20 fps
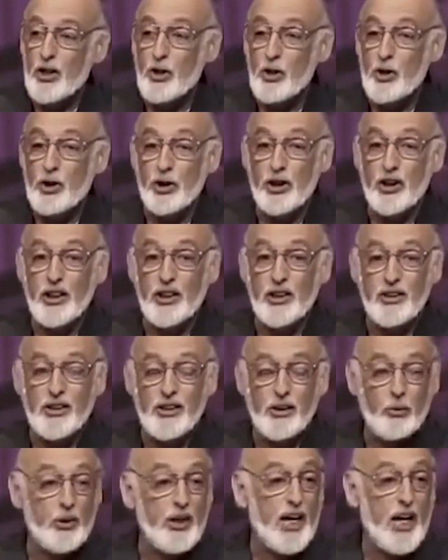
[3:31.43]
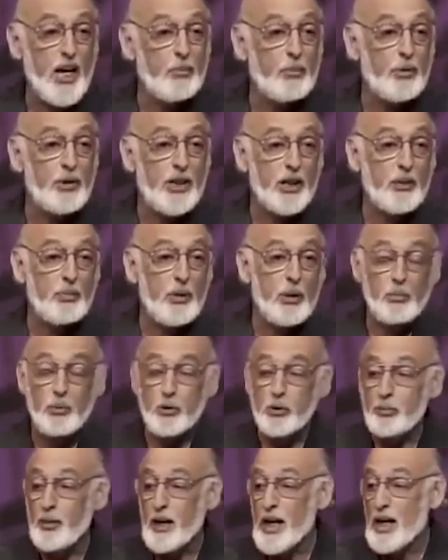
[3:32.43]
Usually, we can't predict
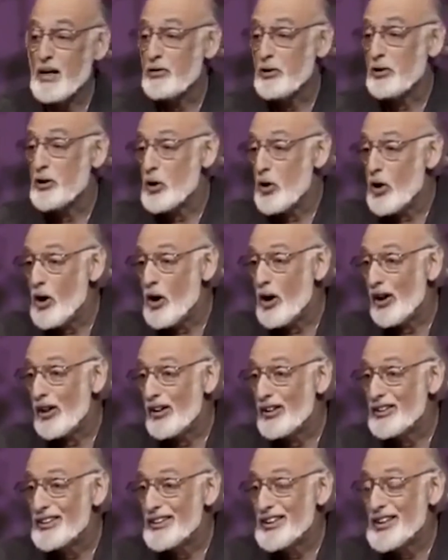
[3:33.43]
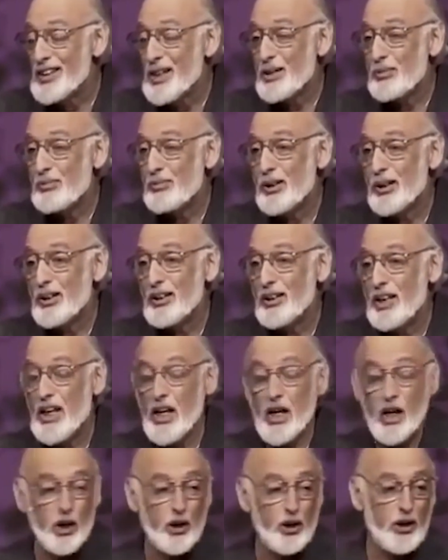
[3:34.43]
people's behavior at all. But
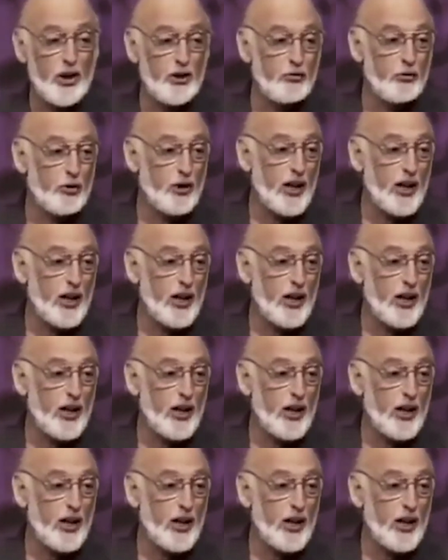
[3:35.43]
here in